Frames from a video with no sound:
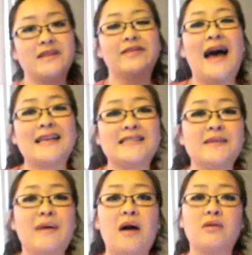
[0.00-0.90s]
The
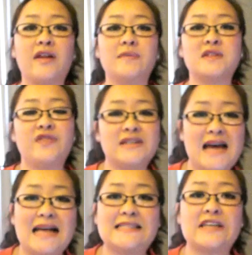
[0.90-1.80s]
lasting power on them is
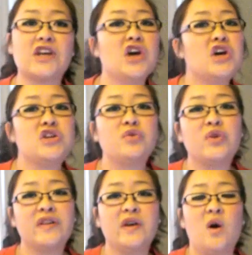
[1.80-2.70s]
fantastic. You
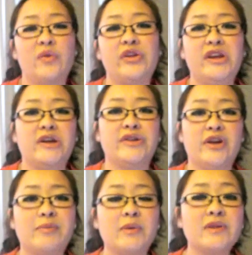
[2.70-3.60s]
really only need a
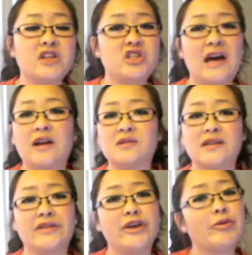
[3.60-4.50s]
little bit with these shadows,
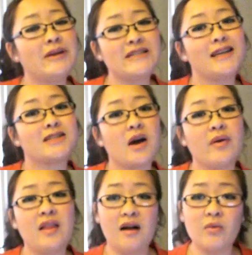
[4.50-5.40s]
and a little bit does go
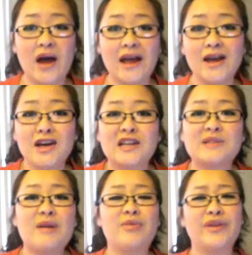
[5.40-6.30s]
a long way.
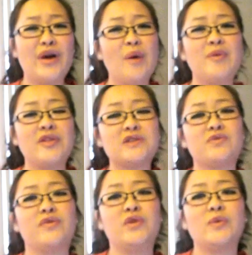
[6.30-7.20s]
So I really hope that this
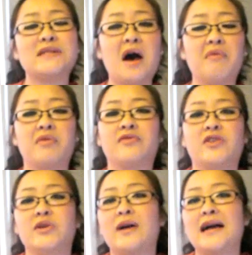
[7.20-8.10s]
review was helpful
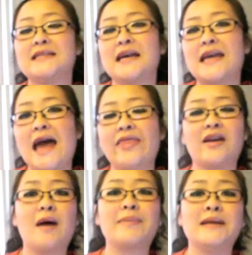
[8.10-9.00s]
for you guys. Again,
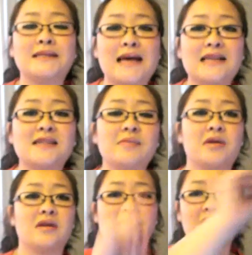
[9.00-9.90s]
the company is Sassy
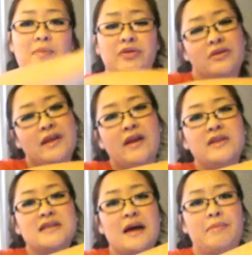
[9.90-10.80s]
Minerals, and I'll put their link in
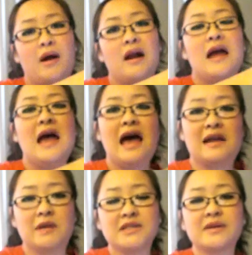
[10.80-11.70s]
the sidebar.
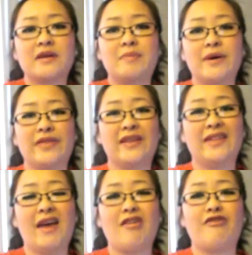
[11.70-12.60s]
And I'm also going to put the
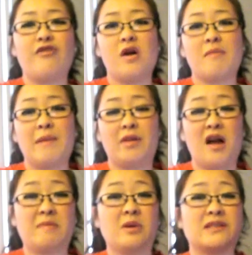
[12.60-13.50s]
link for my
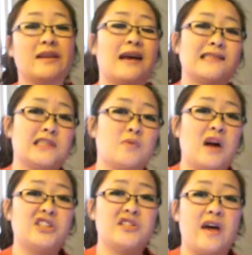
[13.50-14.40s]
blog post that has the
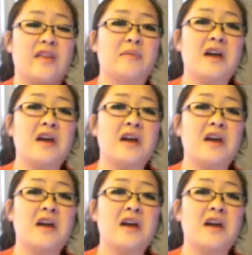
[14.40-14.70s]
swatches on them.